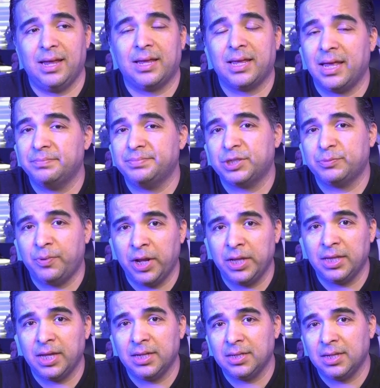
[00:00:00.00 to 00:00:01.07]
keeps
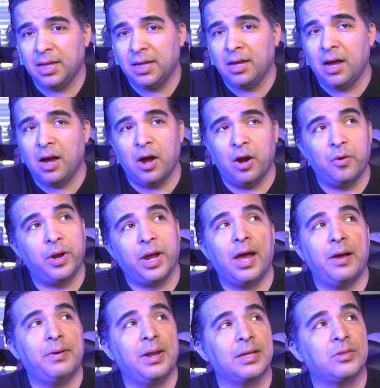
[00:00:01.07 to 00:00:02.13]
printing. I already
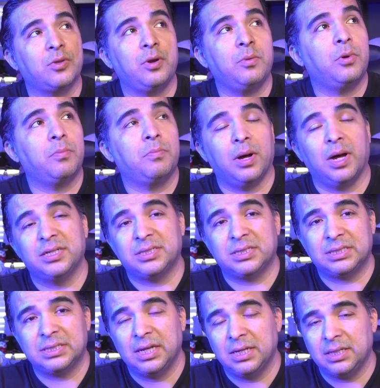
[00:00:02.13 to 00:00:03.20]
have like 3 more
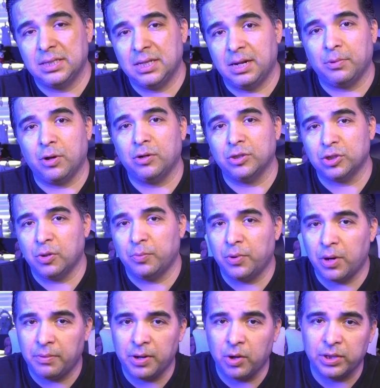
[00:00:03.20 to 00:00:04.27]
busts that I'm gonna show
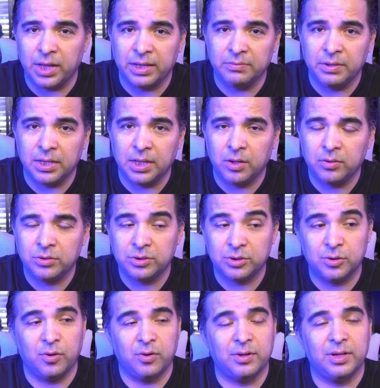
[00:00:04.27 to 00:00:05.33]
probably on that video.
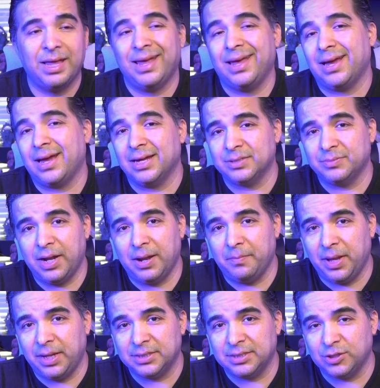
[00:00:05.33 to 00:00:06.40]
So it has been
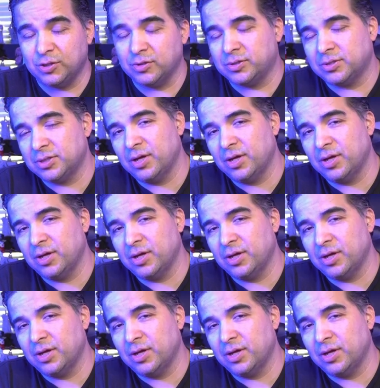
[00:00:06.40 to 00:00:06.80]
amazing. Just